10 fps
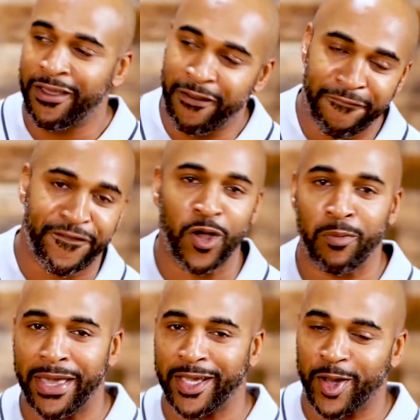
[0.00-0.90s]

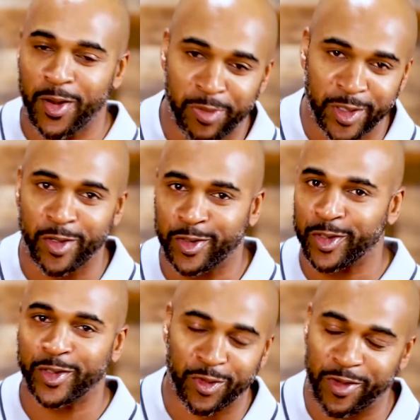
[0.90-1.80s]
filmmaker,
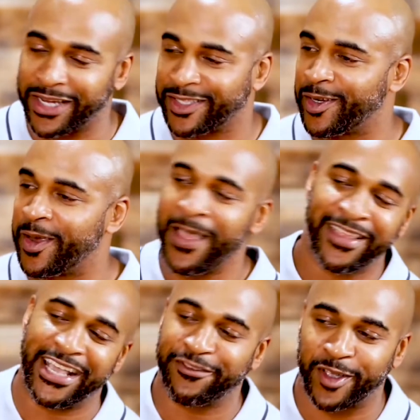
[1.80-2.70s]
producer, director.
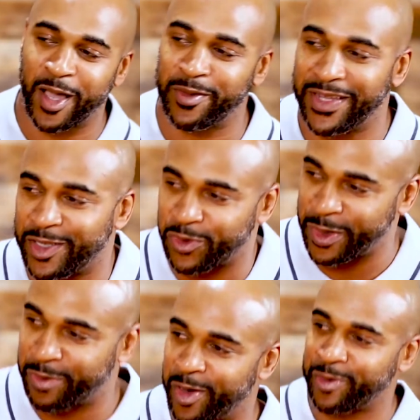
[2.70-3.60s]
Thanks for coming in this
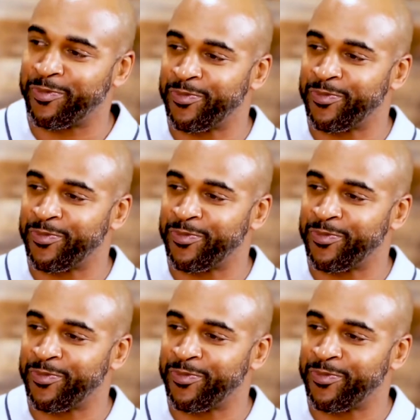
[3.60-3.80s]
week, bro.